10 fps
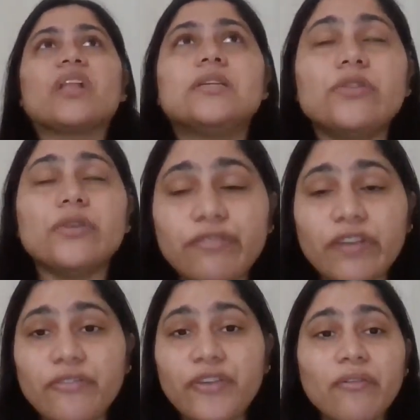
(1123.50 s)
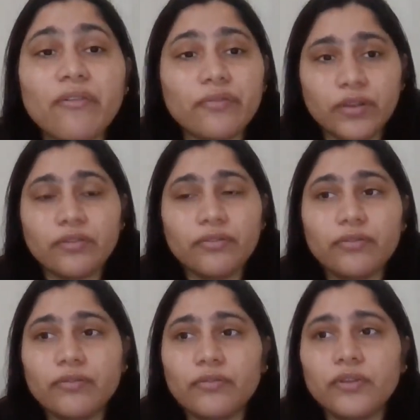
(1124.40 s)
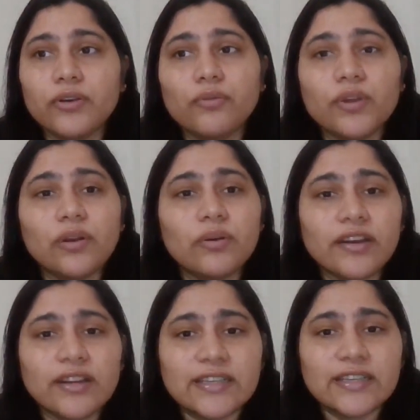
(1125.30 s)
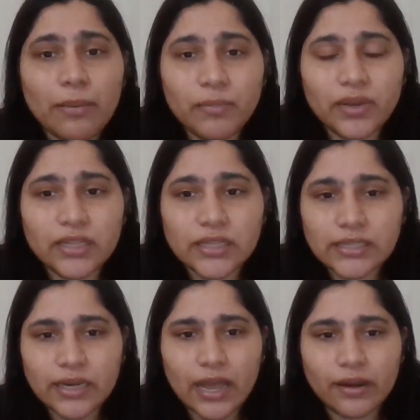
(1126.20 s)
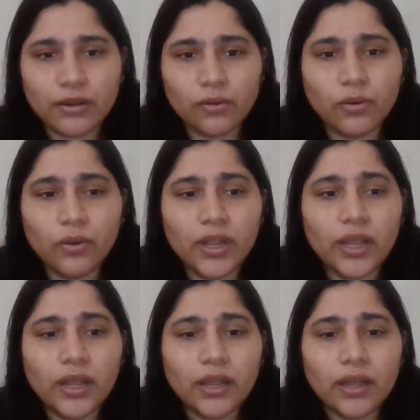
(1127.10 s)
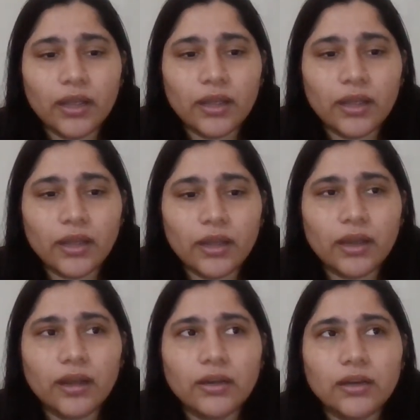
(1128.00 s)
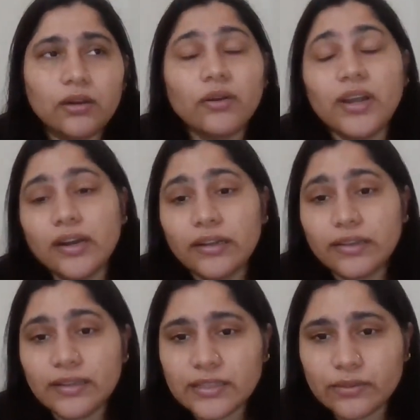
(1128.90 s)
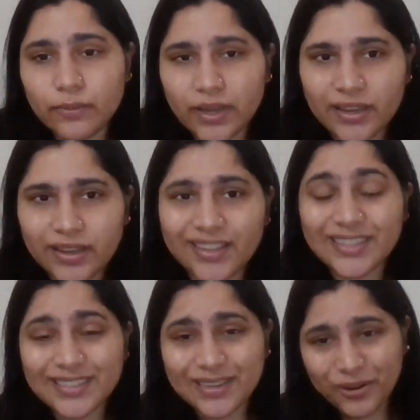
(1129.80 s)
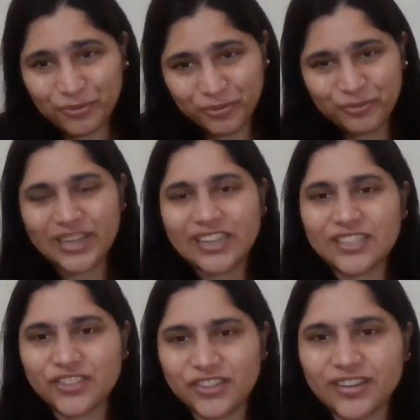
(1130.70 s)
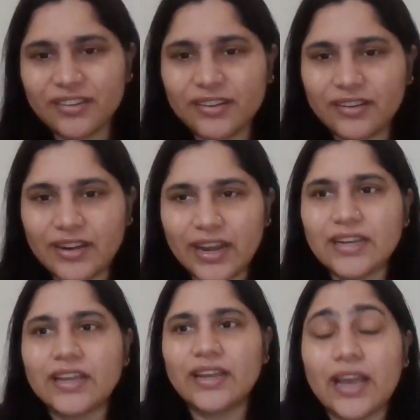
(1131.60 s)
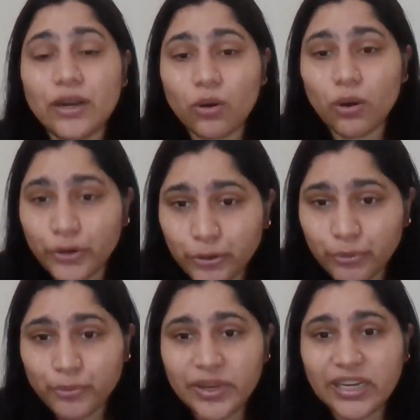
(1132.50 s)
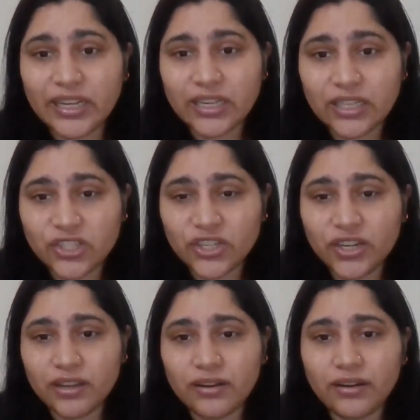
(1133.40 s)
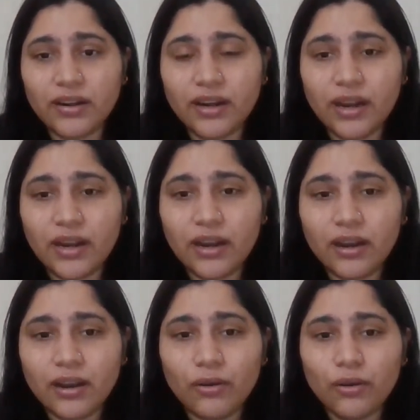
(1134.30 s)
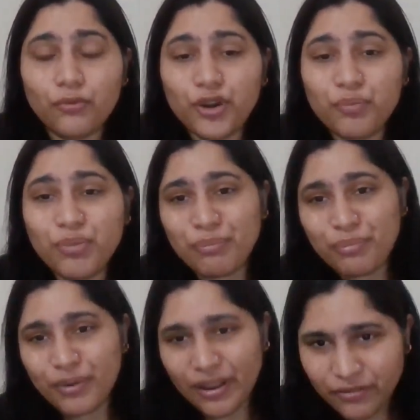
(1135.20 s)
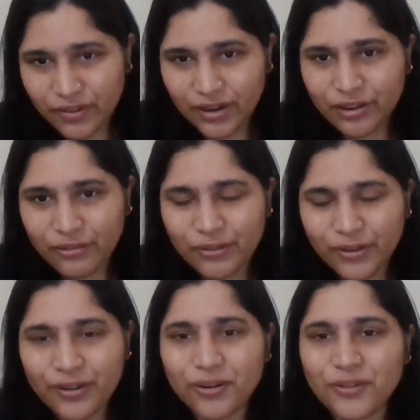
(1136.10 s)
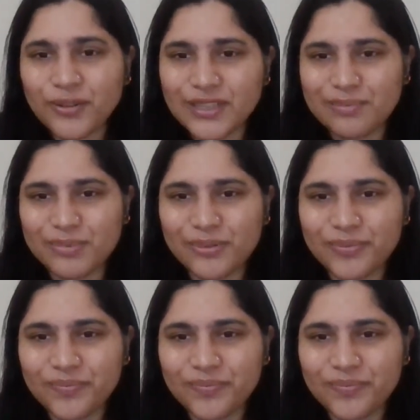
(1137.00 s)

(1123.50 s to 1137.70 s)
So if we look at an example in this scenario, look at it this way. This is an automobile engineer, right? An automobile engineer would be preferred for an auto expo,